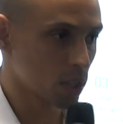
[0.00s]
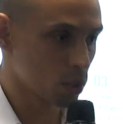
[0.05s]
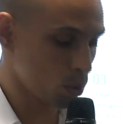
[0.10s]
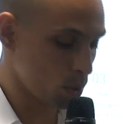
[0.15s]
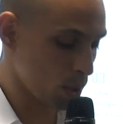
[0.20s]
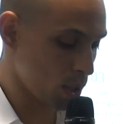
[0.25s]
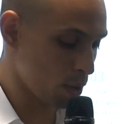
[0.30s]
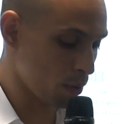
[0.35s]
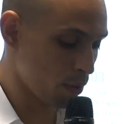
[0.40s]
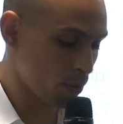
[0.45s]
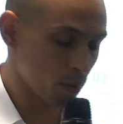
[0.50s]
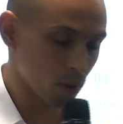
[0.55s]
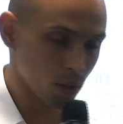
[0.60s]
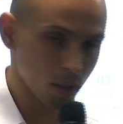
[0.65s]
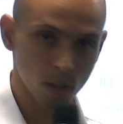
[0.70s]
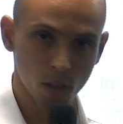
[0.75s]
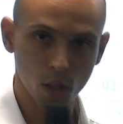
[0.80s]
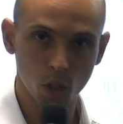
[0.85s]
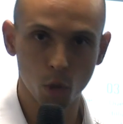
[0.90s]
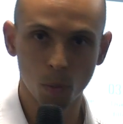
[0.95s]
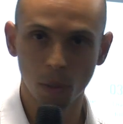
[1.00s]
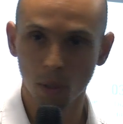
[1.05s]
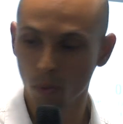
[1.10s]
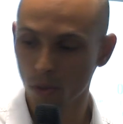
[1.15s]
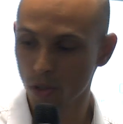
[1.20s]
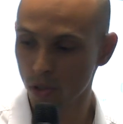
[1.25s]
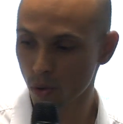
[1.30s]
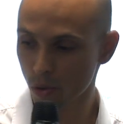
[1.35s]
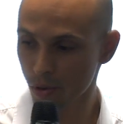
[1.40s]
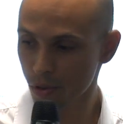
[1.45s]
actually of human
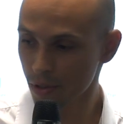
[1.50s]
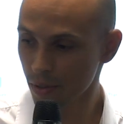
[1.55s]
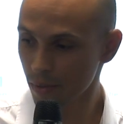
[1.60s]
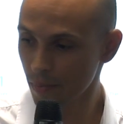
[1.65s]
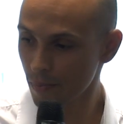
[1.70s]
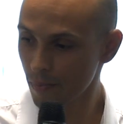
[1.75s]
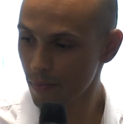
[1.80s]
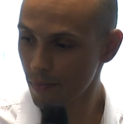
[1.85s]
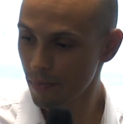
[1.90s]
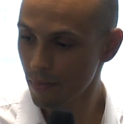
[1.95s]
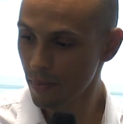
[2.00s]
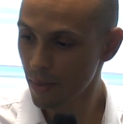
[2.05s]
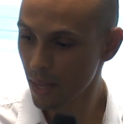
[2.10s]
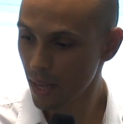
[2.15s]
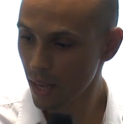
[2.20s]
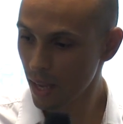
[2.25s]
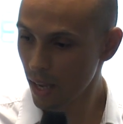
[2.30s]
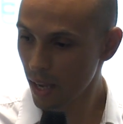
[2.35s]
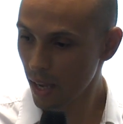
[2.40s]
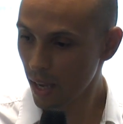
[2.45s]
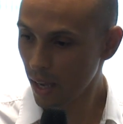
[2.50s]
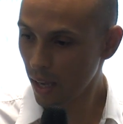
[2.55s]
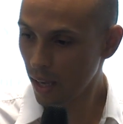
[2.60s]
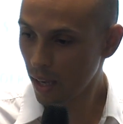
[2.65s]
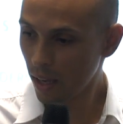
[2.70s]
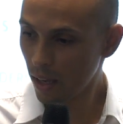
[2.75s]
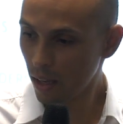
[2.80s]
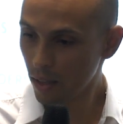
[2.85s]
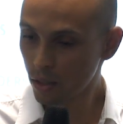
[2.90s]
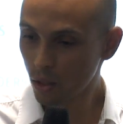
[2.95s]
resource.
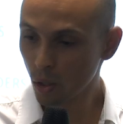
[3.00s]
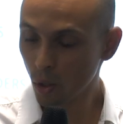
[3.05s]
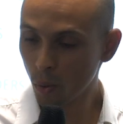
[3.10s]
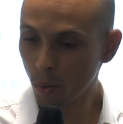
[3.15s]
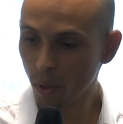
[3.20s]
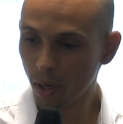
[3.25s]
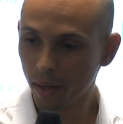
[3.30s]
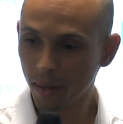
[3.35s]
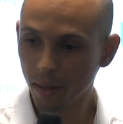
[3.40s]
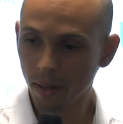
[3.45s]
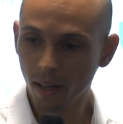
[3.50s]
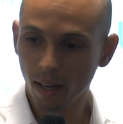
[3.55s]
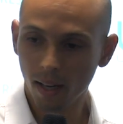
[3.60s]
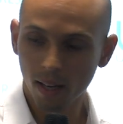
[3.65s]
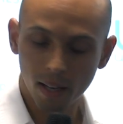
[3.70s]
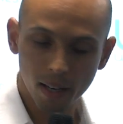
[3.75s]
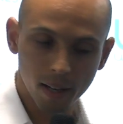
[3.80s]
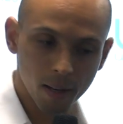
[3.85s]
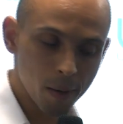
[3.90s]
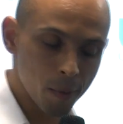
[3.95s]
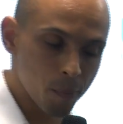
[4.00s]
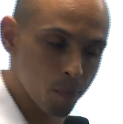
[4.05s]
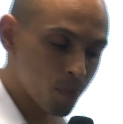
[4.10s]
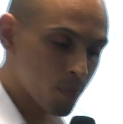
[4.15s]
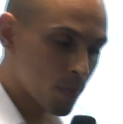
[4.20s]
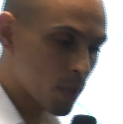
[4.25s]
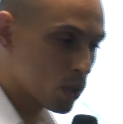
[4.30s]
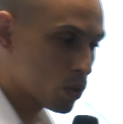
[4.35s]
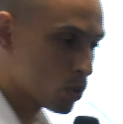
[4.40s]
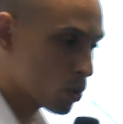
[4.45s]
So
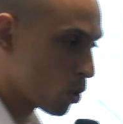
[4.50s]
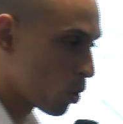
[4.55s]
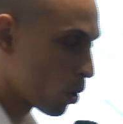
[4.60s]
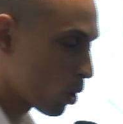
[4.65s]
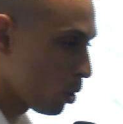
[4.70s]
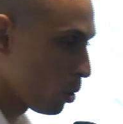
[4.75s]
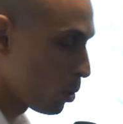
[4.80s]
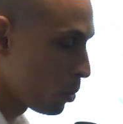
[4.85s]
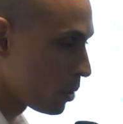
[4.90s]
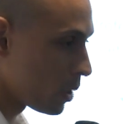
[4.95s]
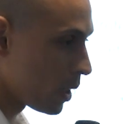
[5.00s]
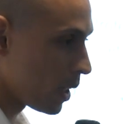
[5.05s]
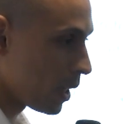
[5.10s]
to conclude,